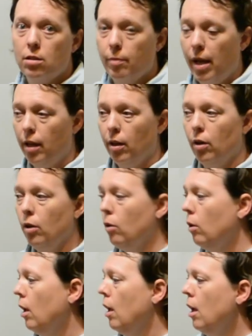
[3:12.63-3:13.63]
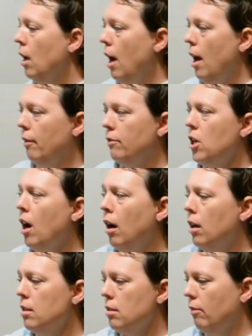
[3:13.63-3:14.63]
tomato. I have
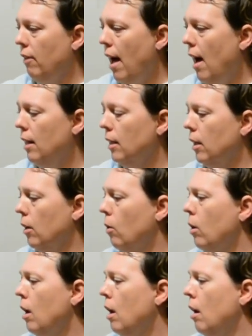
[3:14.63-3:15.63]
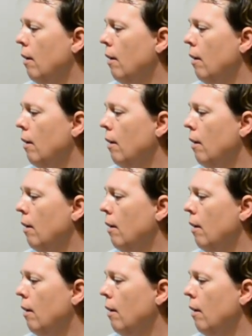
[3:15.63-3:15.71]
tons of aloe.